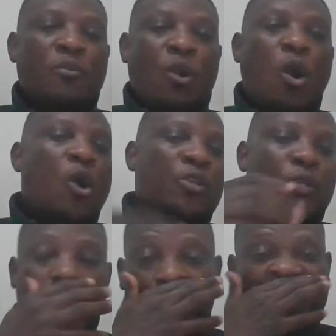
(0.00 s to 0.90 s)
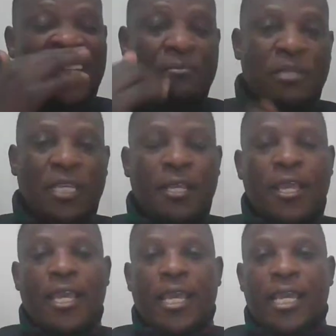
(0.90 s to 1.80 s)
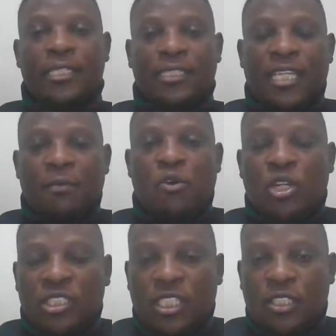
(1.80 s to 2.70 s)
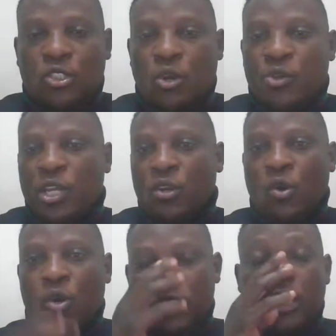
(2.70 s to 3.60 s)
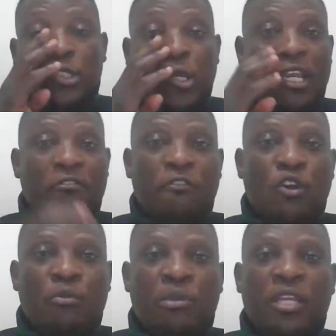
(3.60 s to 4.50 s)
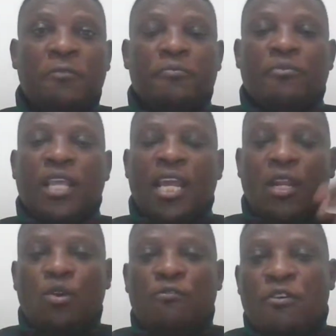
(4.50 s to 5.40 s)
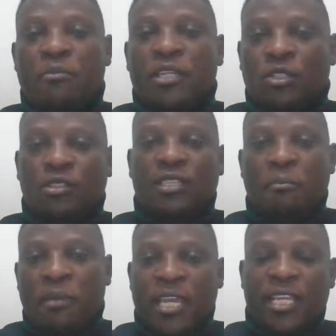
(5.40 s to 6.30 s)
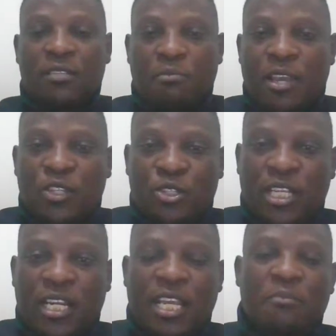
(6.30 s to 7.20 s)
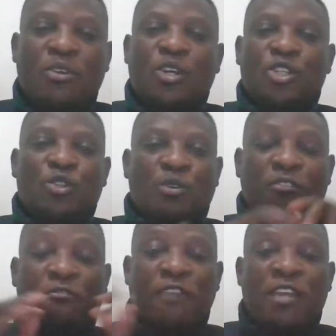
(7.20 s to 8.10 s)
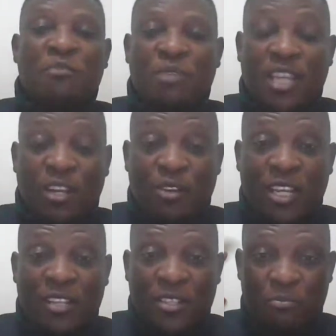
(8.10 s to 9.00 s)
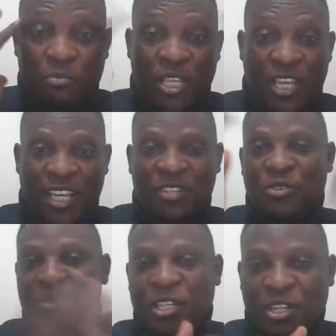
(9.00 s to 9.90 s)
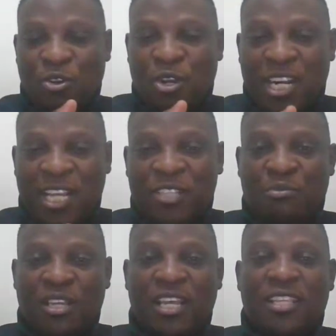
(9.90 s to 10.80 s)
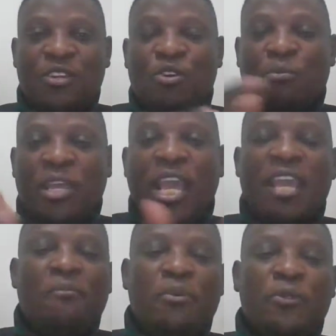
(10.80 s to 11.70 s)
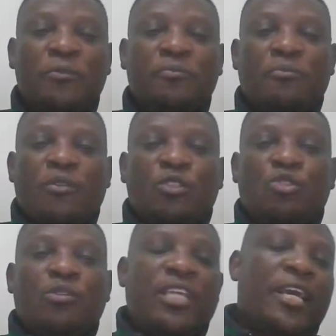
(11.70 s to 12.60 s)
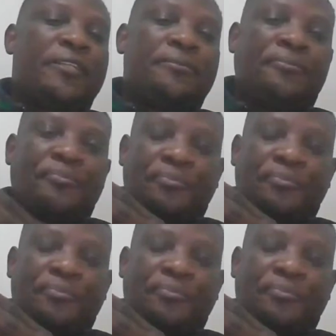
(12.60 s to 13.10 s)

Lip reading: or you can send me a DM on TikTok. You can go on TikTok and follow me and look for me. Dr. Bay is my username. You will find me and look at this big head. You will recognize me, and then you'll be able to then